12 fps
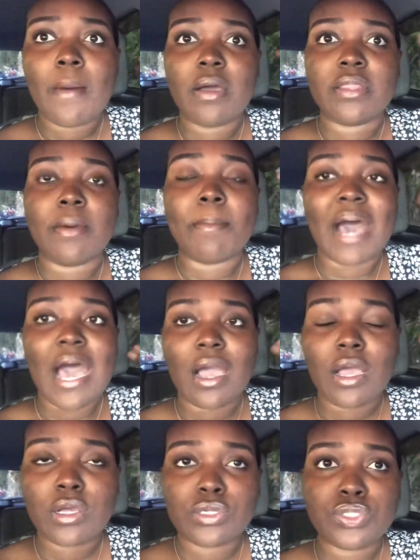the back
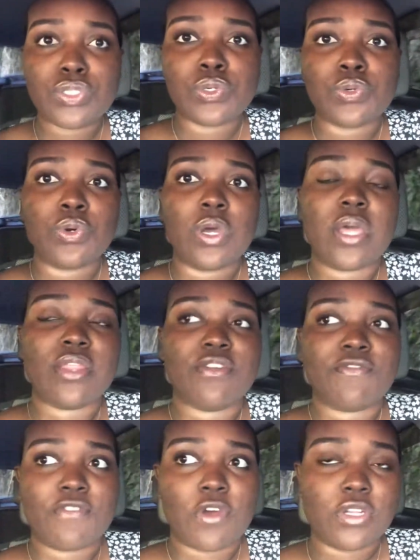to the
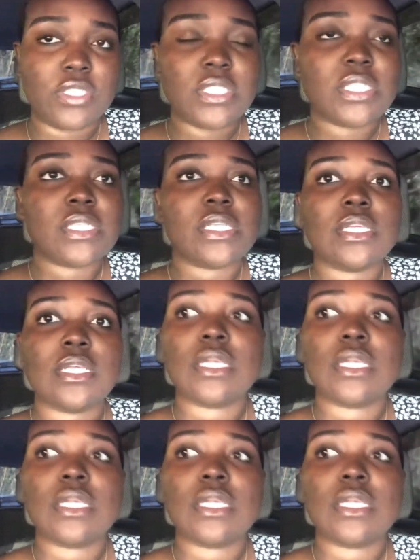front,